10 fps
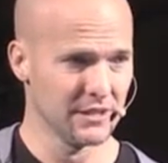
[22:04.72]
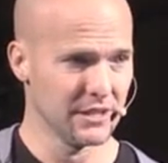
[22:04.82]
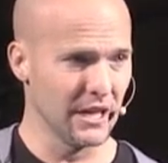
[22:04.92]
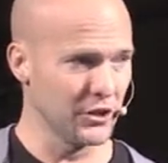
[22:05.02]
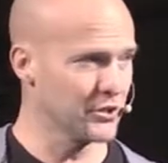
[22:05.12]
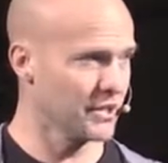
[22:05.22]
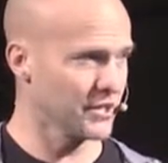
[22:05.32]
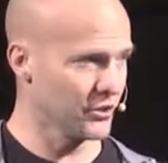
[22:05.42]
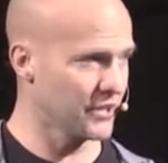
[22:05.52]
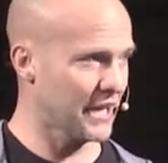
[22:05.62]
Now, you're going to
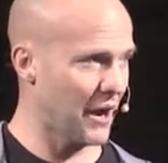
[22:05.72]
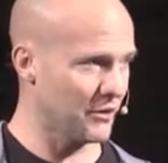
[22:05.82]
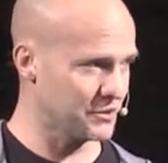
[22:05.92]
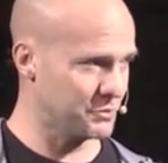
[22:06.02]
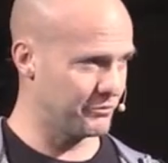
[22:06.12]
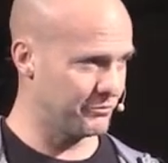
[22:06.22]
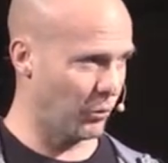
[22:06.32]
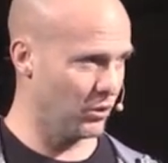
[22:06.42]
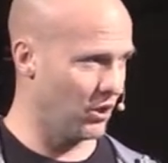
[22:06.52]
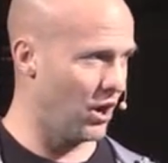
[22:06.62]
you're gonna encounter this
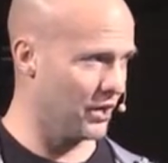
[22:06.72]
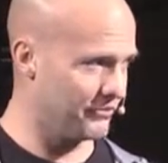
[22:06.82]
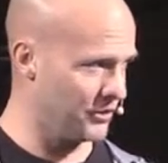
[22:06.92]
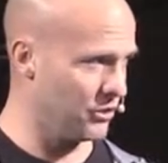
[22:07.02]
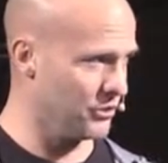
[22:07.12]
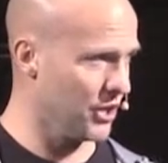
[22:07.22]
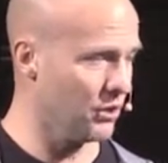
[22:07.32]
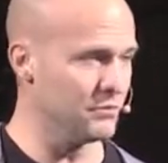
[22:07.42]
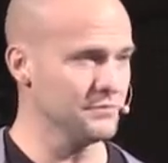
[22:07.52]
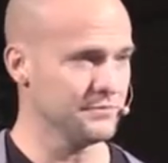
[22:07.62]
before long if you don't
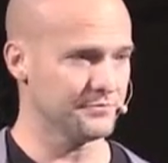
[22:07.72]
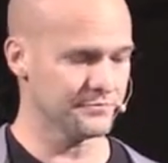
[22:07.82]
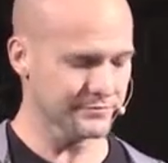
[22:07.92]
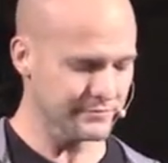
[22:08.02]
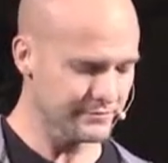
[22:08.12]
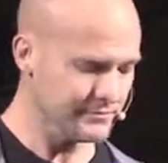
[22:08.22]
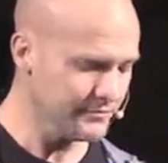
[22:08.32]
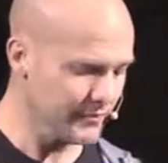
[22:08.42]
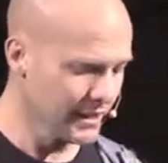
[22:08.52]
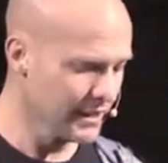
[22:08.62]
know.
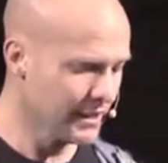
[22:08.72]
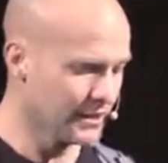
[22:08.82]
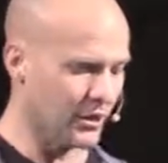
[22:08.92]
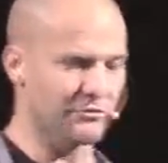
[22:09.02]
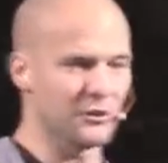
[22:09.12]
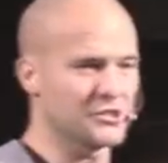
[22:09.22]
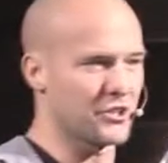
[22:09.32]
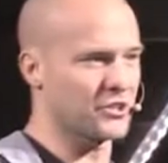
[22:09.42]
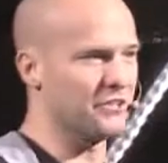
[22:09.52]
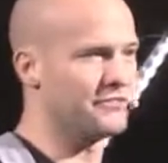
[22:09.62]
There are folks that
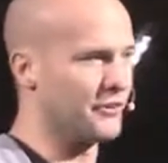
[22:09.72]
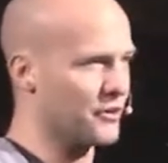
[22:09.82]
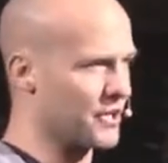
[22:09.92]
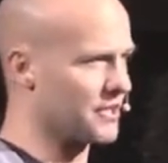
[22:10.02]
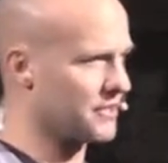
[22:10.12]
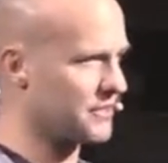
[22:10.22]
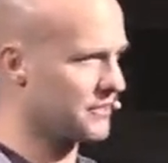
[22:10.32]
are converted.